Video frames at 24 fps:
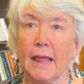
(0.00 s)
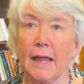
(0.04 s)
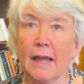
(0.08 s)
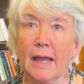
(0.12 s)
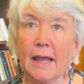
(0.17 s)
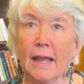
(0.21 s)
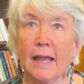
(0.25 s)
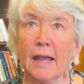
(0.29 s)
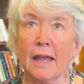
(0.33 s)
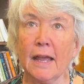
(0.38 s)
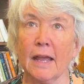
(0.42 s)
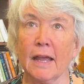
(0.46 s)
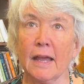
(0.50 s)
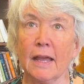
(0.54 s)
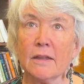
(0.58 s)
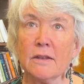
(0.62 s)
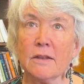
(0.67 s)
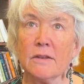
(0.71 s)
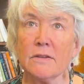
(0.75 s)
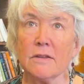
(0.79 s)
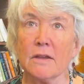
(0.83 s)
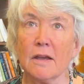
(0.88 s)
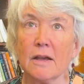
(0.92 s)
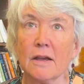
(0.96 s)

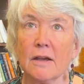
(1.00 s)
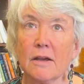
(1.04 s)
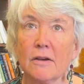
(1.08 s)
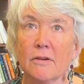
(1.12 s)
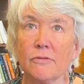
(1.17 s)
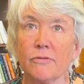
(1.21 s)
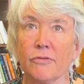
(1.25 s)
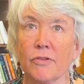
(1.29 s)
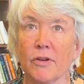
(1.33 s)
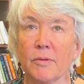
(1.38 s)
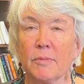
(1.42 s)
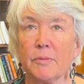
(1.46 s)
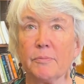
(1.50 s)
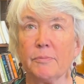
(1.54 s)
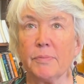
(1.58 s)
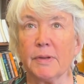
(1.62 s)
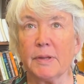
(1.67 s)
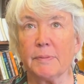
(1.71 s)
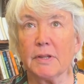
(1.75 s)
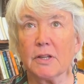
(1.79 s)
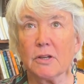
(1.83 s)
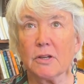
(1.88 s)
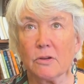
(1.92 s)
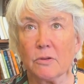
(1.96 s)
And from a
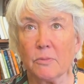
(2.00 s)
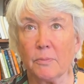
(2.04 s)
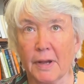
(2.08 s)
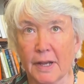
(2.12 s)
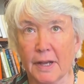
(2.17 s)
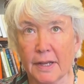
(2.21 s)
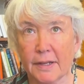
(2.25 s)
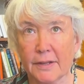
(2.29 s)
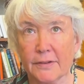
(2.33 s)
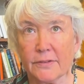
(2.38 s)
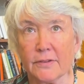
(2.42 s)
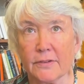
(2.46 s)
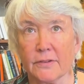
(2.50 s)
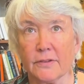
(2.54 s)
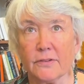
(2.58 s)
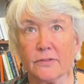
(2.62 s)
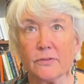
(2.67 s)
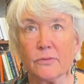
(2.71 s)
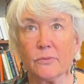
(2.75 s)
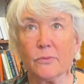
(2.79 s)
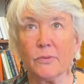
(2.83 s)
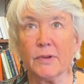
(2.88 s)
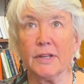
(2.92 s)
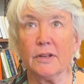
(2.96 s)
biblical
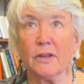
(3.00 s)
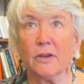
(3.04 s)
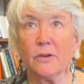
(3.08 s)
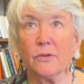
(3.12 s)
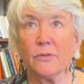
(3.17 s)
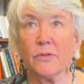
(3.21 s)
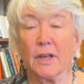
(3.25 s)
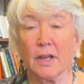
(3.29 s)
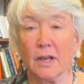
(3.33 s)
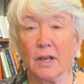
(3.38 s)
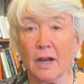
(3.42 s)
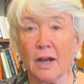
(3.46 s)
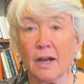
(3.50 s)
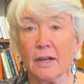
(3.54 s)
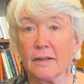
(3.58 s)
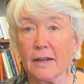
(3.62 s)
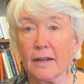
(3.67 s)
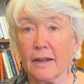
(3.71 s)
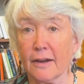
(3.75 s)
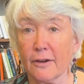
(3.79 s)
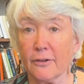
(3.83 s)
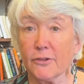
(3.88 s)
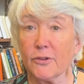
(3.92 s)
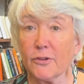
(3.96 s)
basis, we know that God
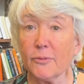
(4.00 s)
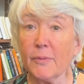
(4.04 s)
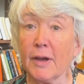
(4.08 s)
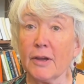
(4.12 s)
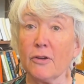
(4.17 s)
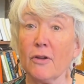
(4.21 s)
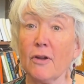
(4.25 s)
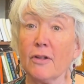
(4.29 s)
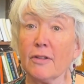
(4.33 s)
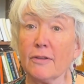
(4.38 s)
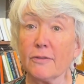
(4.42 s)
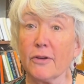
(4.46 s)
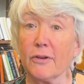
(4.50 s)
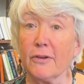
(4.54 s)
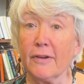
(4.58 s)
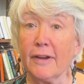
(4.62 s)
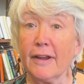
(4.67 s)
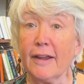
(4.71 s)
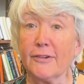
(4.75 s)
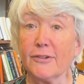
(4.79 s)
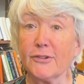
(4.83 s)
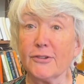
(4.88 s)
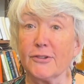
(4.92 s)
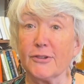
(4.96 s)
cares about all of
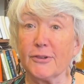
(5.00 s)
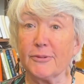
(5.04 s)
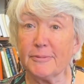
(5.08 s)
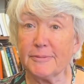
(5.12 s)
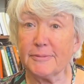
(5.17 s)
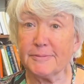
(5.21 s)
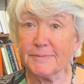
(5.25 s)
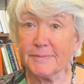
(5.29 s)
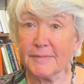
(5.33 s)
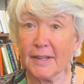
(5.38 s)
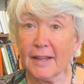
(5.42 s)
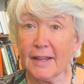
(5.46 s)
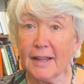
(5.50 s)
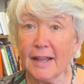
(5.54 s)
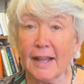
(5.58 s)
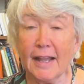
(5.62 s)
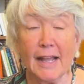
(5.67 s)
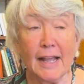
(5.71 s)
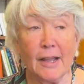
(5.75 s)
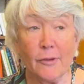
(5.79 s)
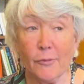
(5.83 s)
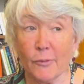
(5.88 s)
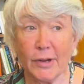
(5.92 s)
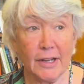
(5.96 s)
creation.
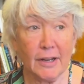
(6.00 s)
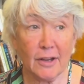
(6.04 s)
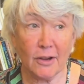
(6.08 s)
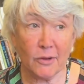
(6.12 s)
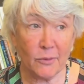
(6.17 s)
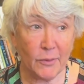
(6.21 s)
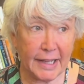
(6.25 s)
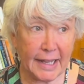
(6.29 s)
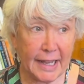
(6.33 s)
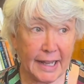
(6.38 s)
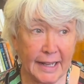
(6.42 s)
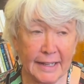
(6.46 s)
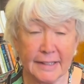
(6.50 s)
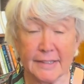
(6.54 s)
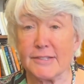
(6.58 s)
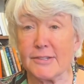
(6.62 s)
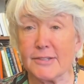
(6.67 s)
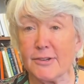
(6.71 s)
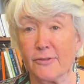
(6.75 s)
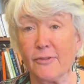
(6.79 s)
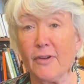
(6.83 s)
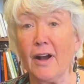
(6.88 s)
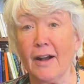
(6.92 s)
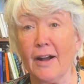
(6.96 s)
And we know we can't
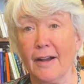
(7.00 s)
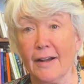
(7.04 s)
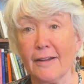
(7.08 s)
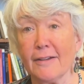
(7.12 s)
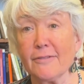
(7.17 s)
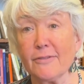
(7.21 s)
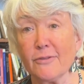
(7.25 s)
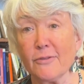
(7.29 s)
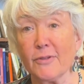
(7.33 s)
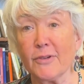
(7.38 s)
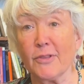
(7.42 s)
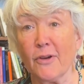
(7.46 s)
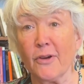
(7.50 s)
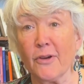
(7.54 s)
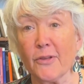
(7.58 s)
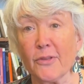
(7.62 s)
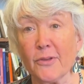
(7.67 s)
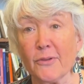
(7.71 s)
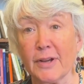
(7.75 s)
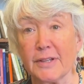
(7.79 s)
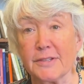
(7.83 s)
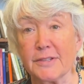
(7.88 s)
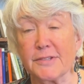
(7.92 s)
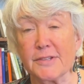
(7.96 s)
survive with all the
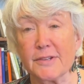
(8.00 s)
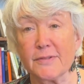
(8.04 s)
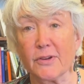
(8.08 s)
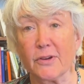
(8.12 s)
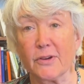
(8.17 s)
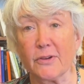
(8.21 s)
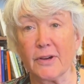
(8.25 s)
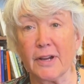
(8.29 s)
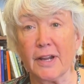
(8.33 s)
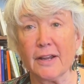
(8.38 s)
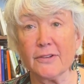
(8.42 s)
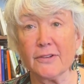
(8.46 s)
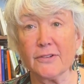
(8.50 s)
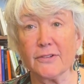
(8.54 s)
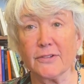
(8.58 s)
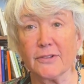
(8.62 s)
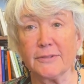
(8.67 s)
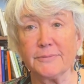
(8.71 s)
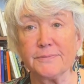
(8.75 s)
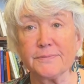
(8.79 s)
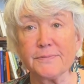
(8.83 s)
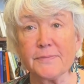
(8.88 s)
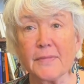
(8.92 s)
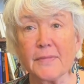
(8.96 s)
rest of creation.